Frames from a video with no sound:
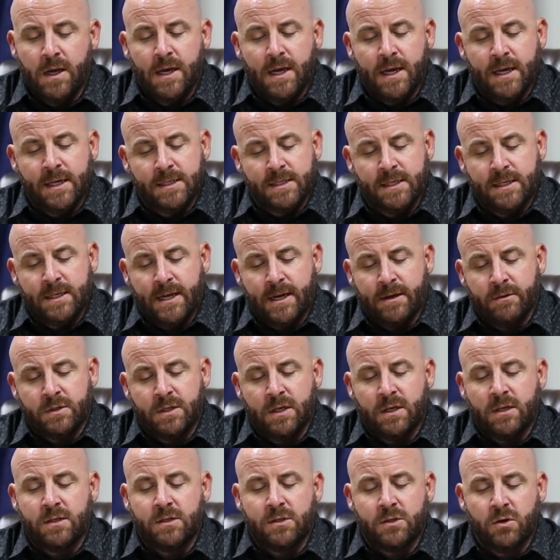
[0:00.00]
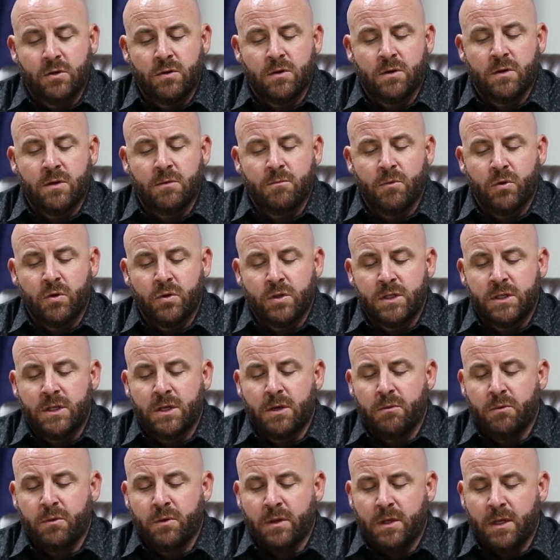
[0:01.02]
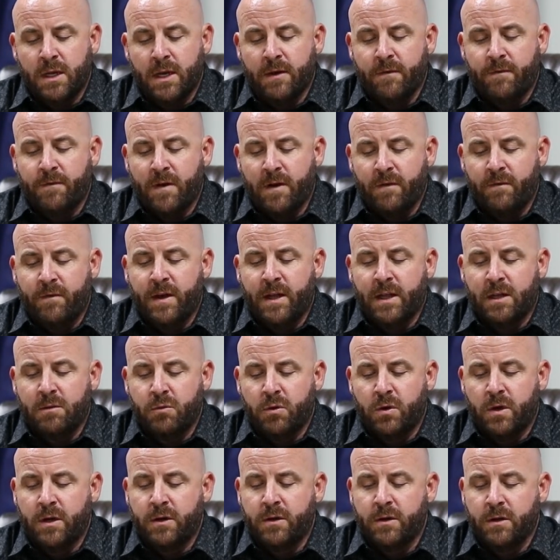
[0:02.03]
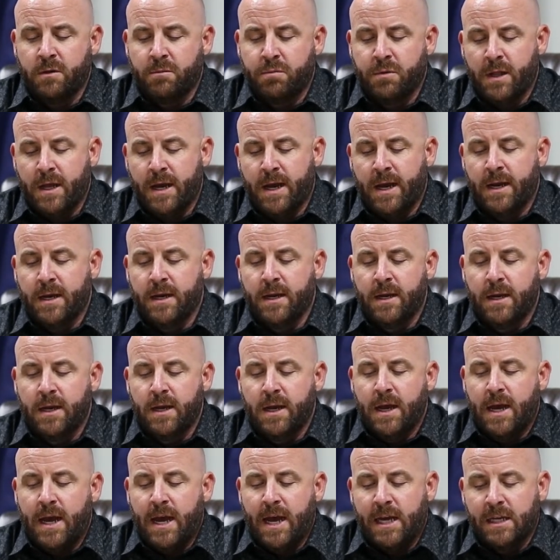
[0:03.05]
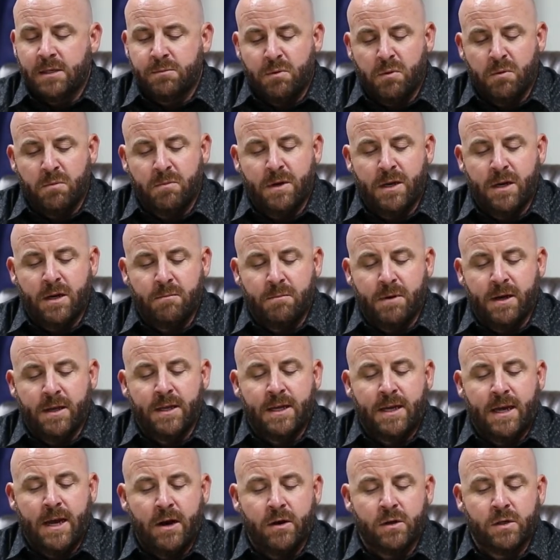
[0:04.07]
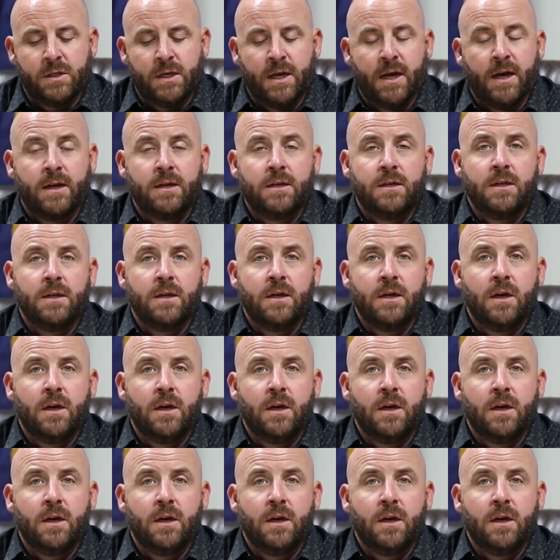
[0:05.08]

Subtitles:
is announcing certain emergency relief available under the plan as permitted by the CARES Act.